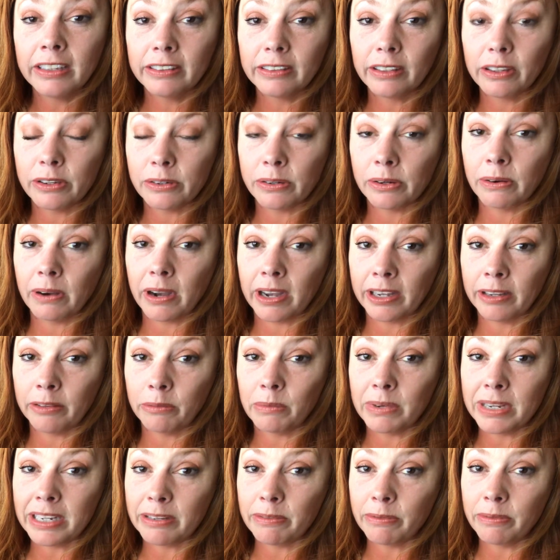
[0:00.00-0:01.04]
So
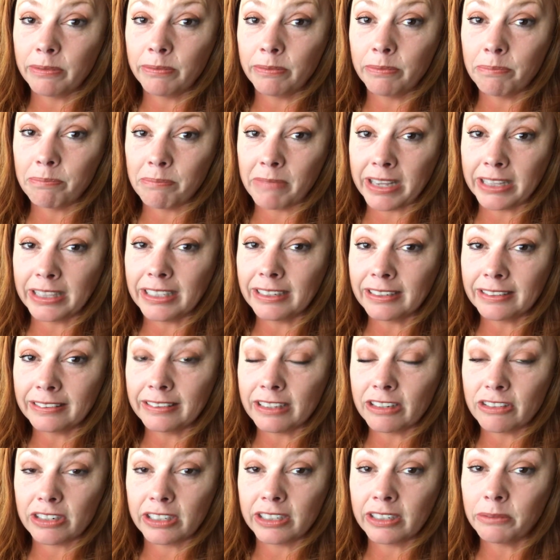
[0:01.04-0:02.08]
we made the
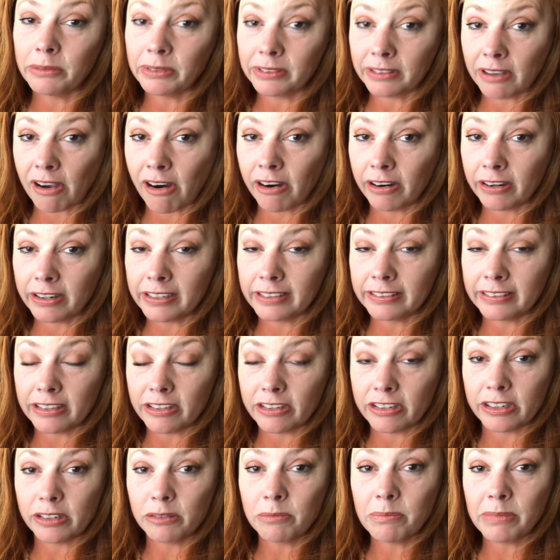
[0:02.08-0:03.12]
decision. It was a hard
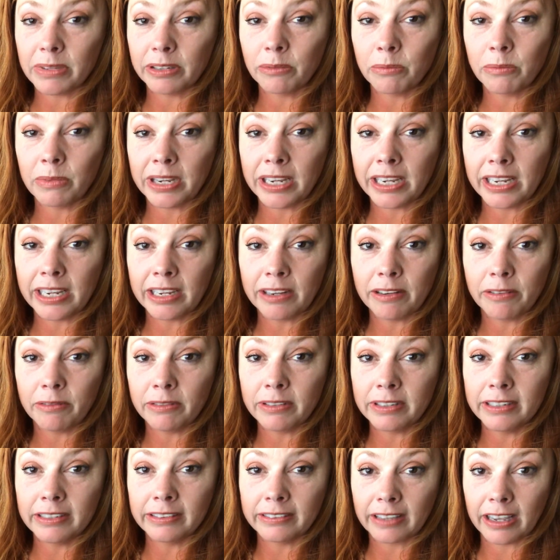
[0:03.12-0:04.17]
decision, but we
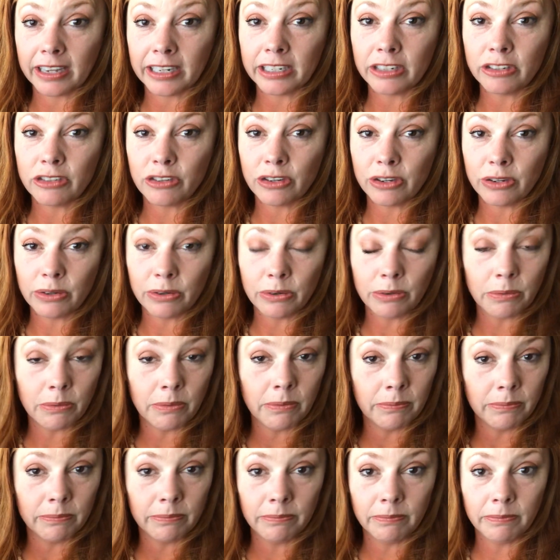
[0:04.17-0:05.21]
decided to
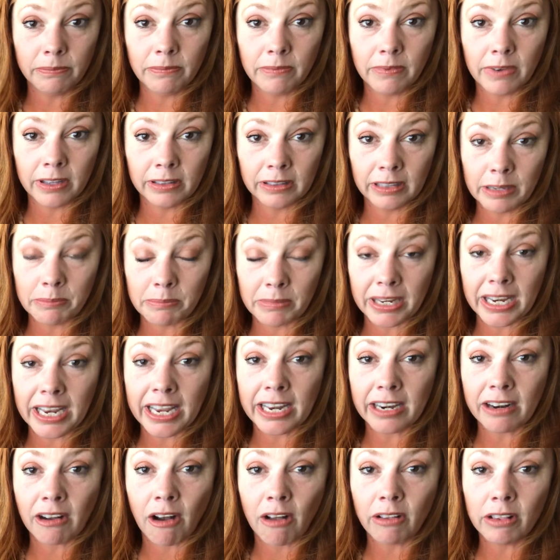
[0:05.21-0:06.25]

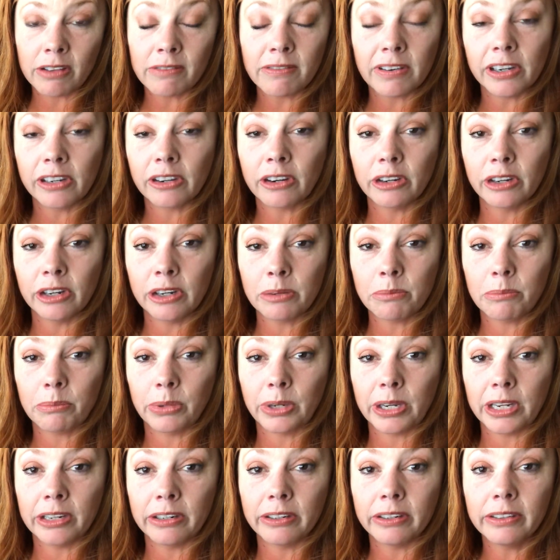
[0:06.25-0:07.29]
eliminate all of our current
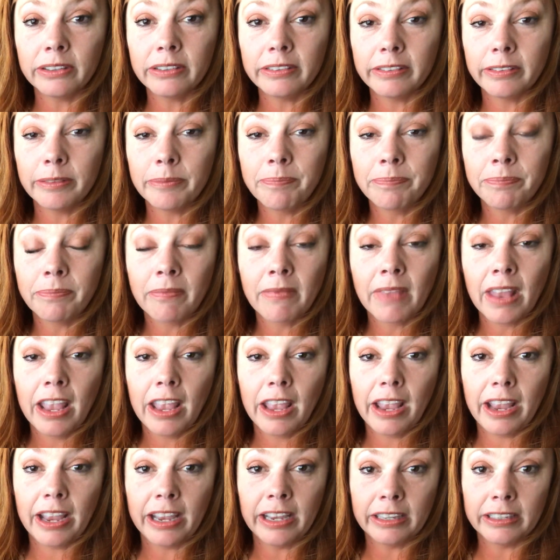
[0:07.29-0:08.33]
breeders.
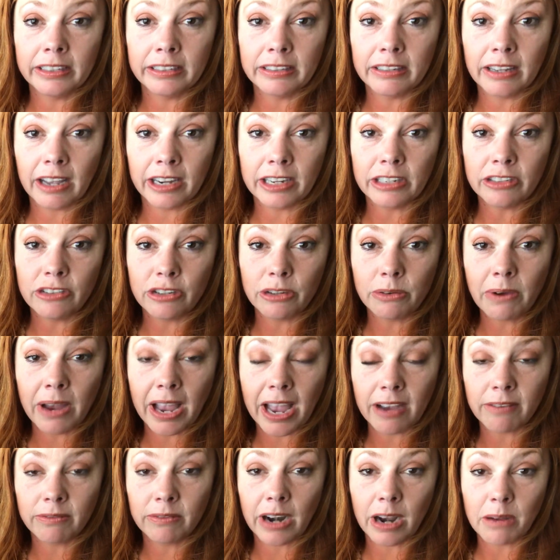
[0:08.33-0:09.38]
And I do
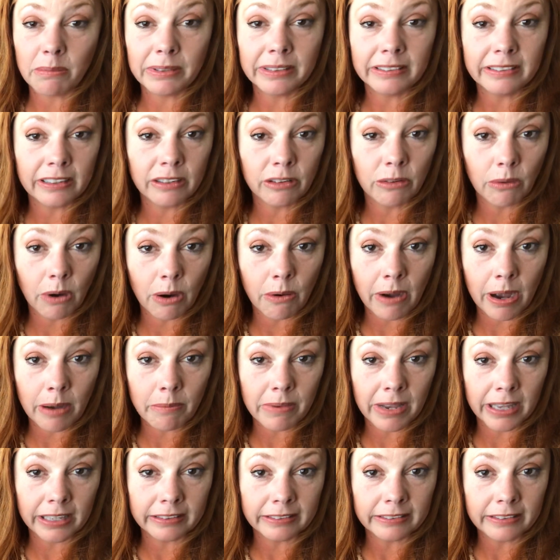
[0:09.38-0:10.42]
have rabbits in grow out
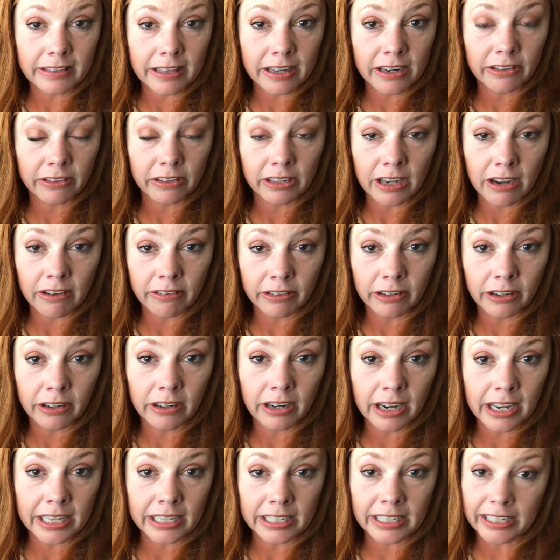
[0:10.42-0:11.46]
pens that are younger
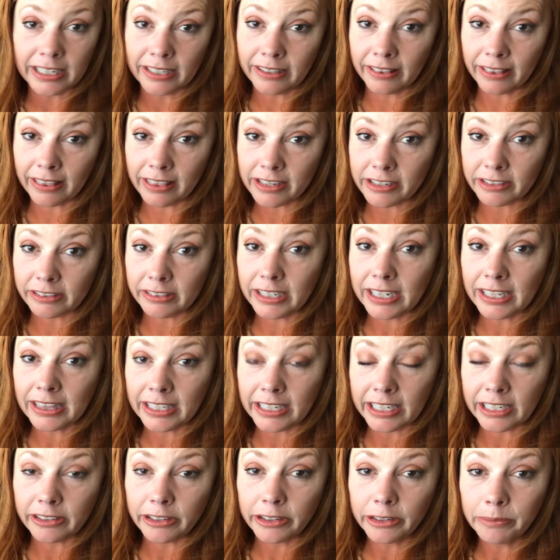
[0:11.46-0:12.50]
and in theory
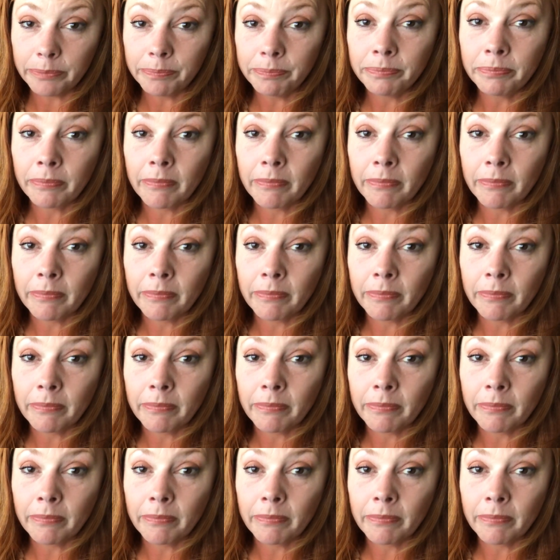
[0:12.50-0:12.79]
leaner,